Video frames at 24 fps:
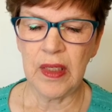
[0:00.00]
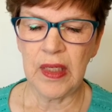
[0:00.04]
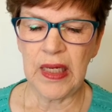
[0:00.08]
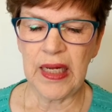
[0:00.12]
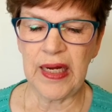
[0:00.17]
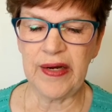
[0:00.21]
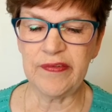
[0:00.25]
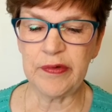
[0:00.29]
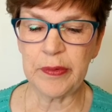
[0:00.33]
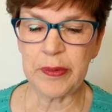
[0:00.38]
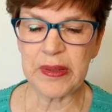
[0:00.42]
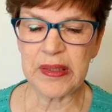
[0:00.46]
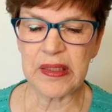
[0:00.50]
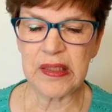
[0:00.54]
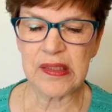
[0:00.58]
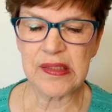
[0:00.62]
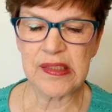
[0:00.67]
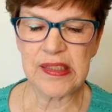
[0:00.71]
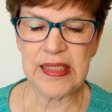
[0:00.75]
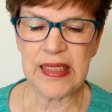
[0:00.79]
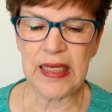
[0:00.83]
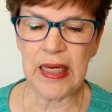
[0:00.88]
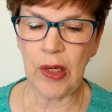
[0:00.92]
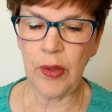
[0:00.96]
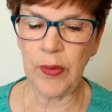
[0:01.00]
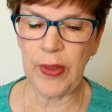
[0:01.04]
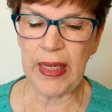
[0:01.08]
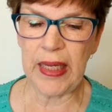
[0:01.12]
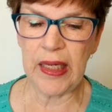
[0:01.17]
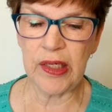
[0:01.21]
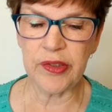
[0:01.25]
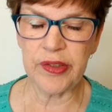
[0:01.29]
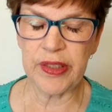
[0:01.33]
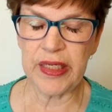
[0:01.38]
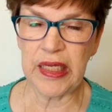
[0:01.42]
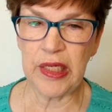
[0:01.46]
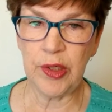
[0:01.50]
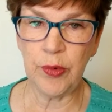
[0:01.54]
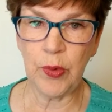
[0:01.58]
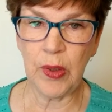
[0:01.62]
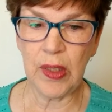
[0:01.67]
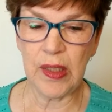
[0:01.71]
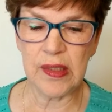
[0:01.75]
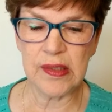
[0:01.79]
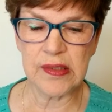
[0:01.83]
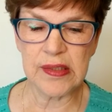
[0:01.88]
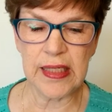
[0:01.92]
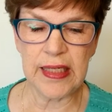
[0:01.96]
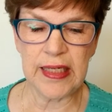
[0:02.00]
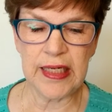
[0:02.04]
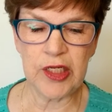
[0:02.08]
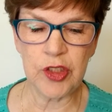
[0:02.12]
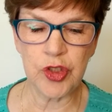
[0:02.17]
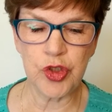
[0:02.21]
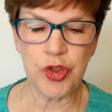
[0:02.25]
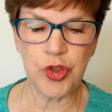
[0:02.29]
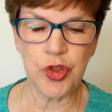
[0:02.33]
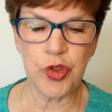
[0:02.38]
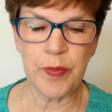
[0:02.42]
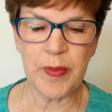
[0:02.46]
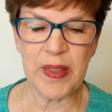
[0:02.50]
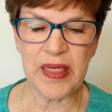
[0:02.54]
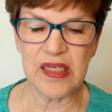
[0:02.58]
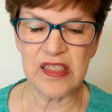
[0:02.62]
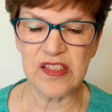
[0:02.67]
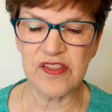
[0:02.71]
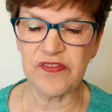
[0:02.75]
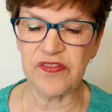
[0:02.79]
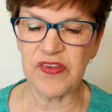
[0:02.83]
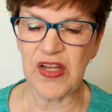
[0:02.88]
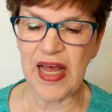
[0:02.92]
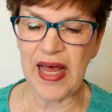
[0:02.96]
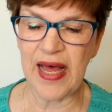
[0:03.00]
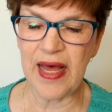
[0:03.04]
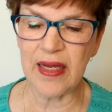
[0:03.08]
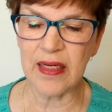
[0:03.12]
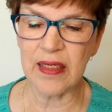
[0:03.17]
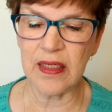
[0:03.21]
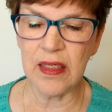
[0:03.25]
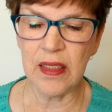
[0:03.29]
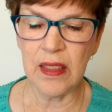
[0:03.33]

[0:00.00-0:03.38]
Everyone could see how angry he was, and in 2 minutes flat,